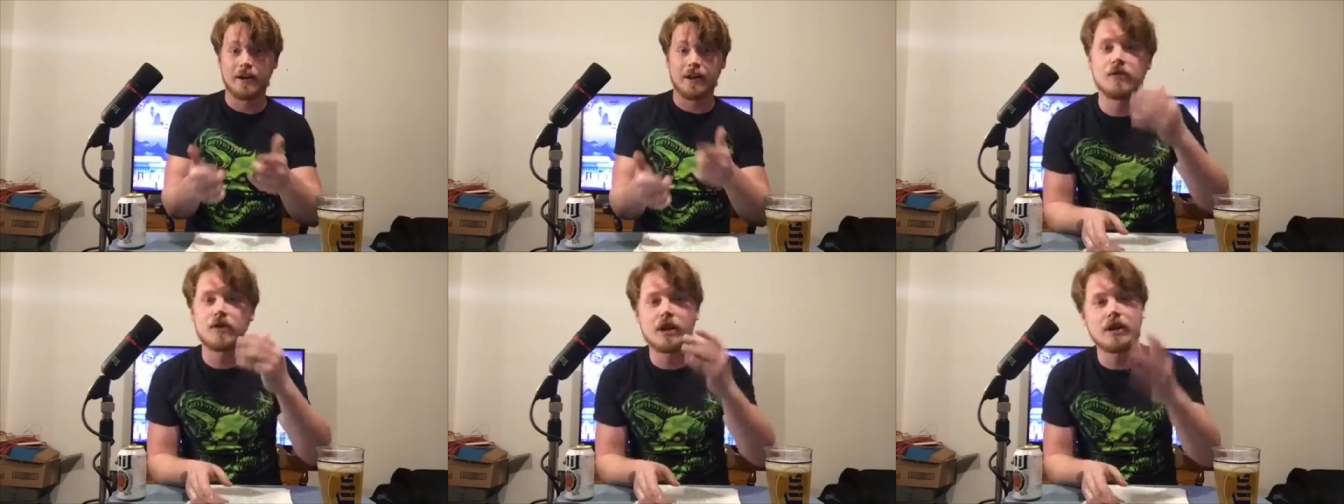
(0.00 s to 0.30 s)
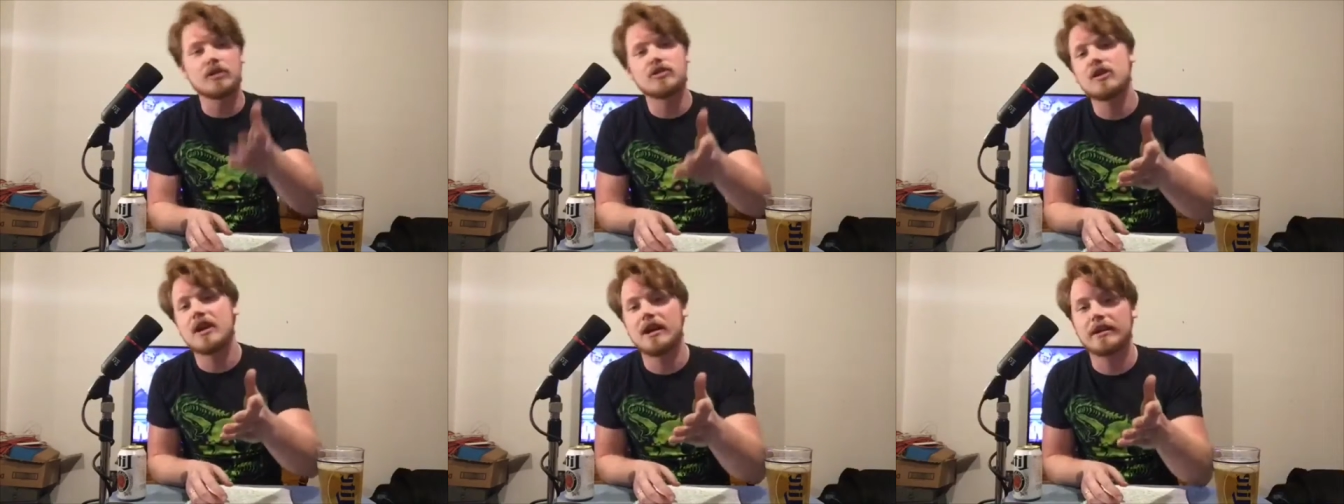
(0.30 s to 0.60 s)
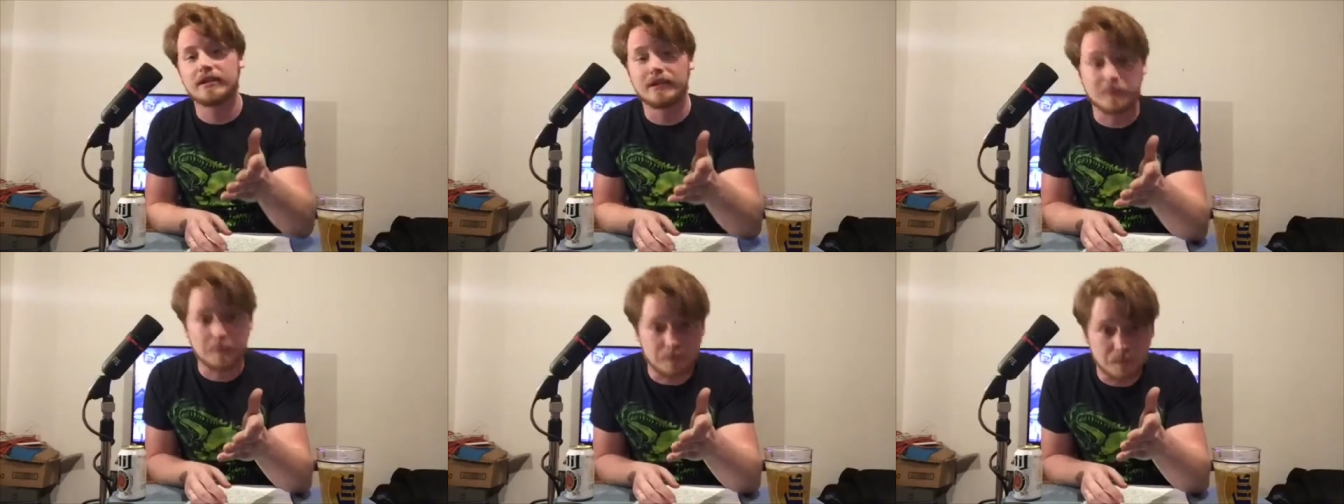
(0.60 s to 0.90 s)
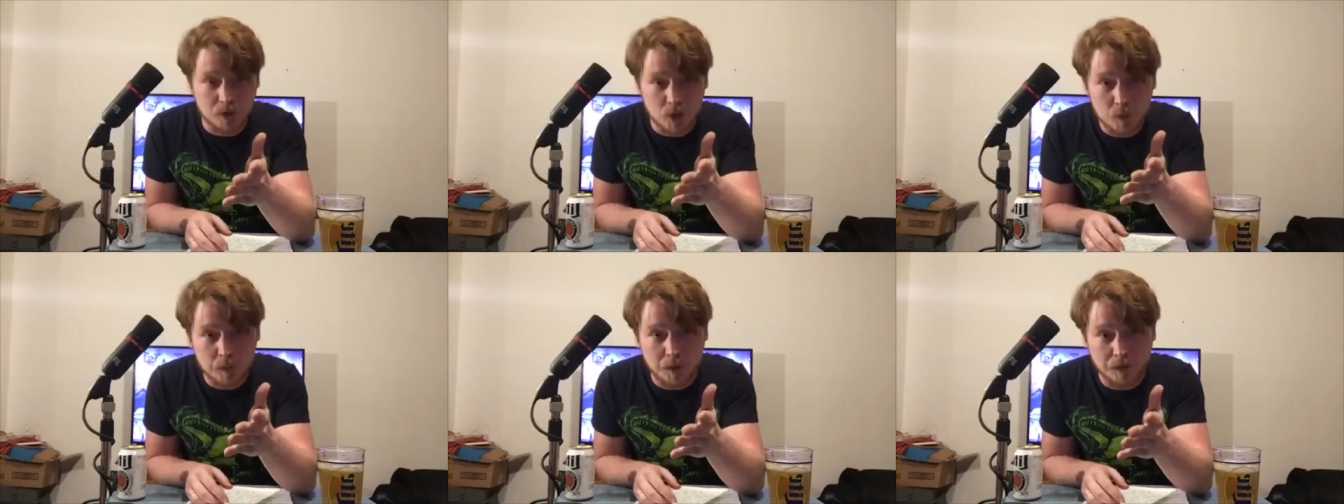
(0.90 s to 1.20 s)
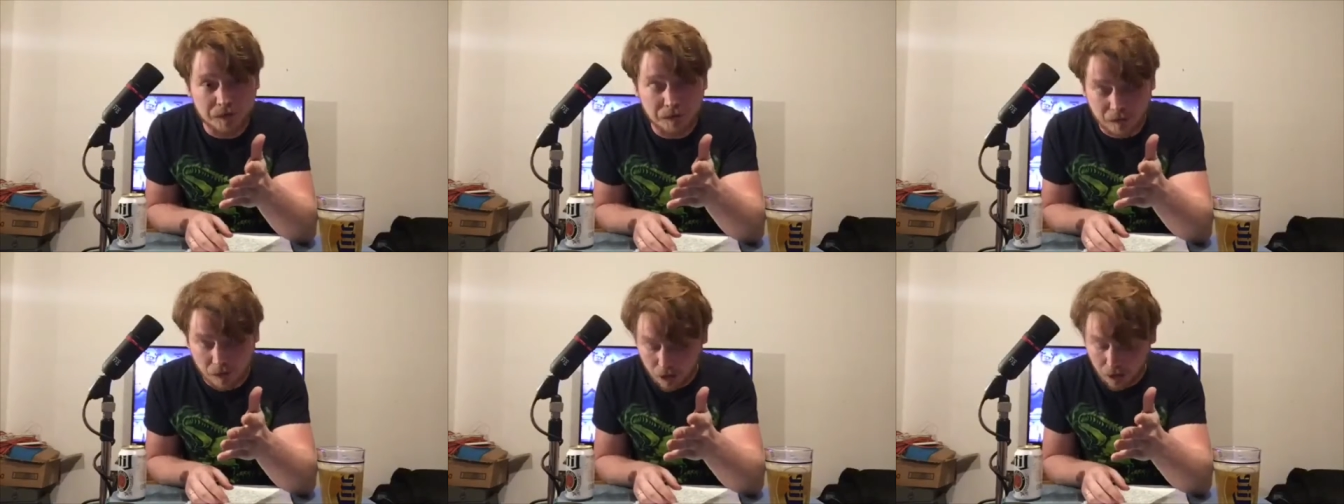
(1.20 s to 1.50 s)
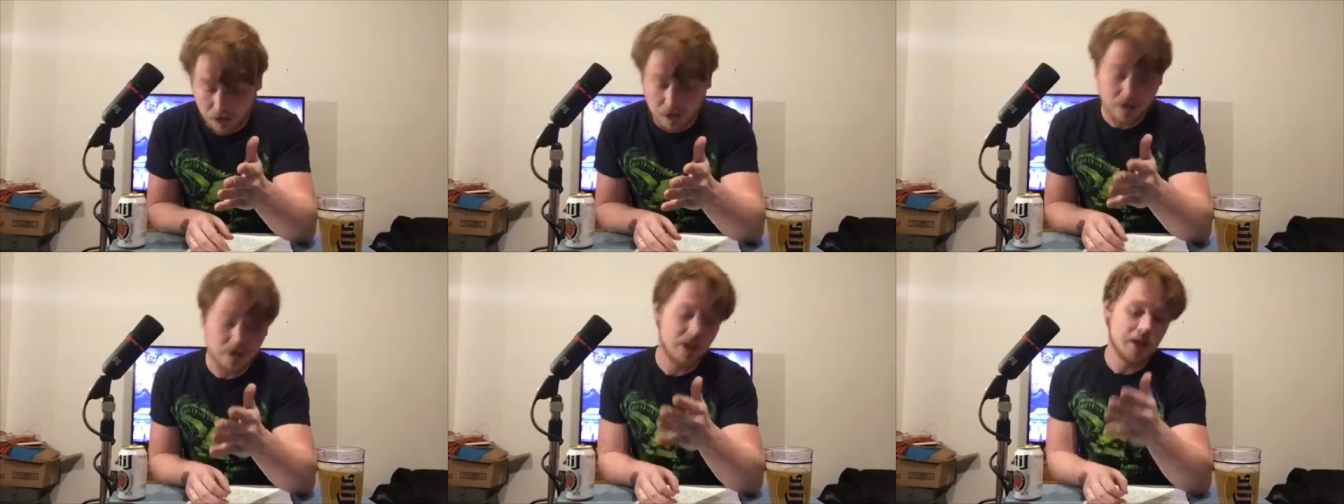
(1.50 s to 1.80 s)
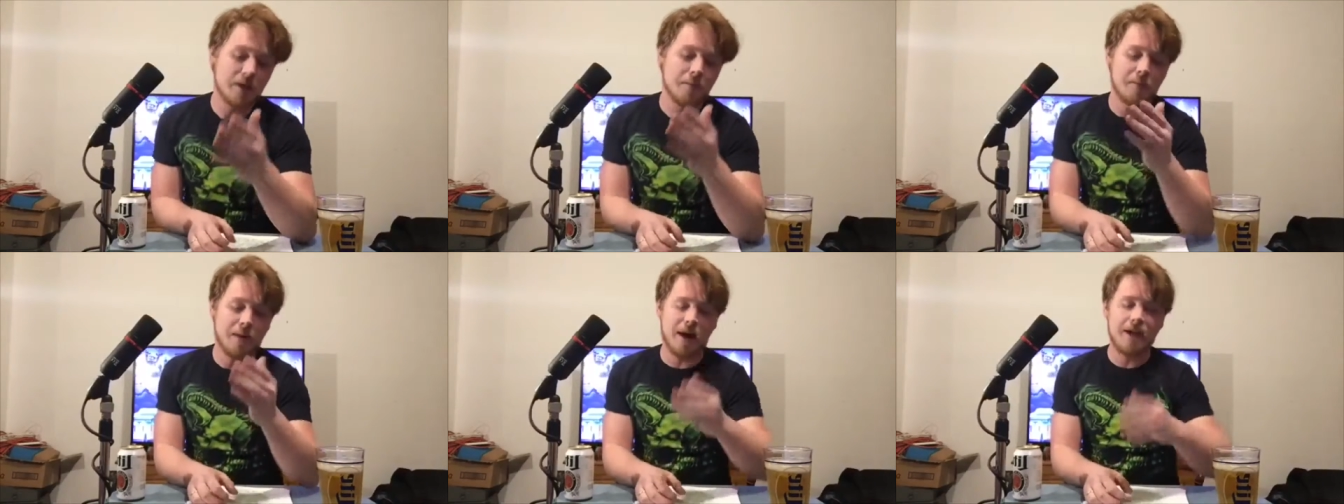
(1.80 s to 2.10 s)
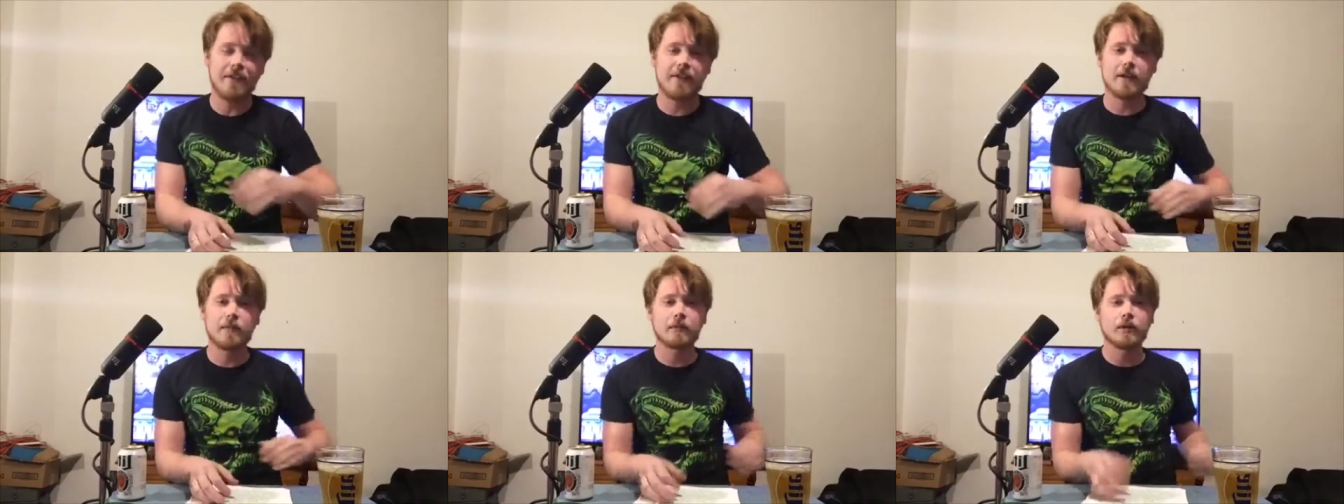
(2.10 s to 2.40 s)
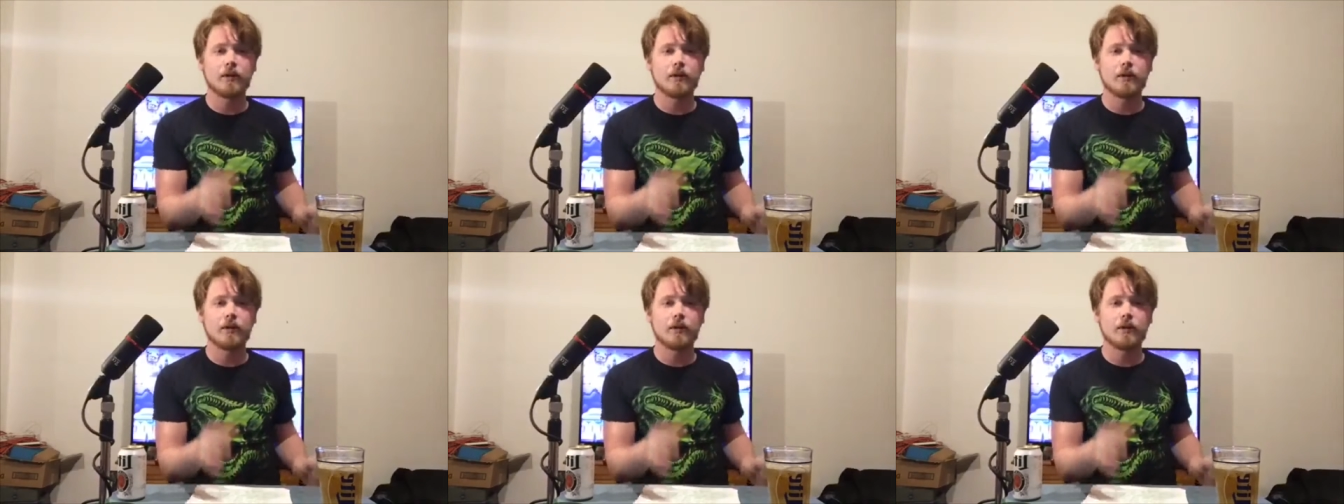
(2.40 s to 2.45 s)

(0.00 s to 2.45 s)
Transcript: If you got a track that you prefer by them,